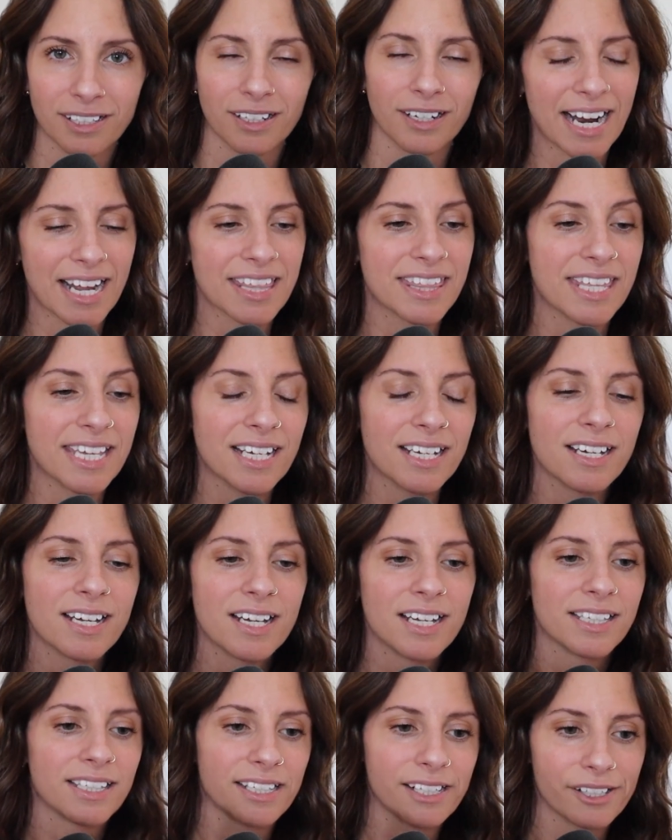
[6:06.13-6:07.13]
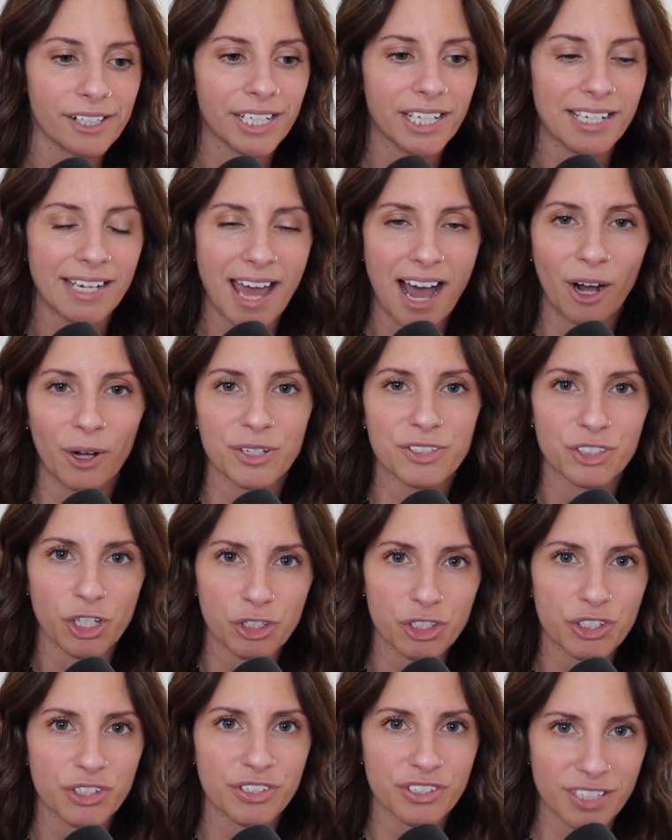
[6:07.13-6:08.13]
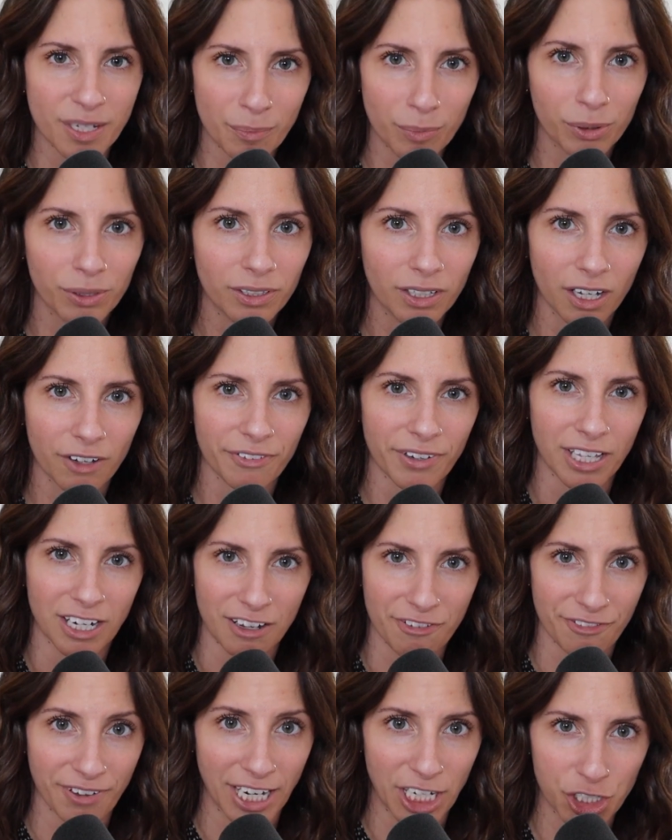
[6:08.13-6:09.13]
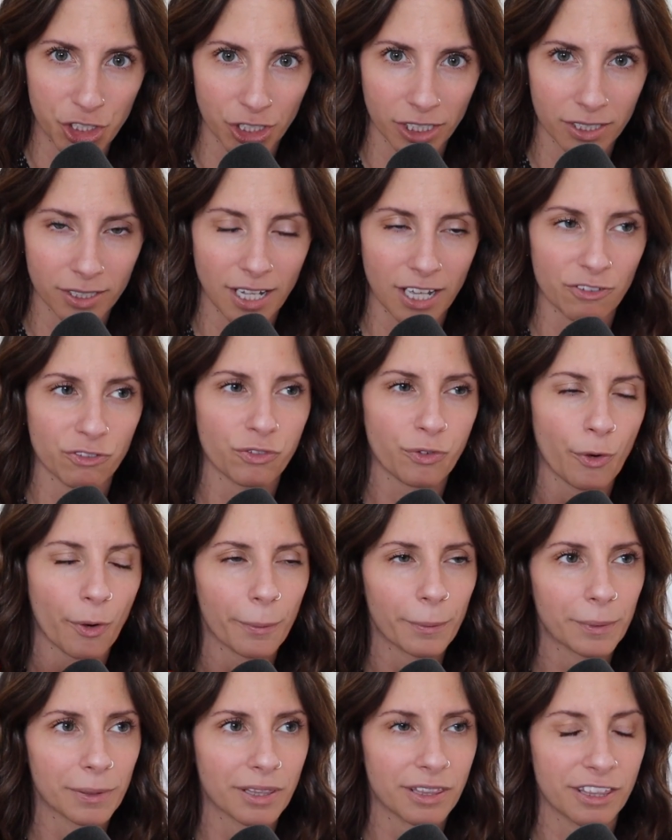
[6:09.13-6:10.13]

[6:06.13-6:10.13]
And I think the Erie Canal is such a symbol of innovation and forward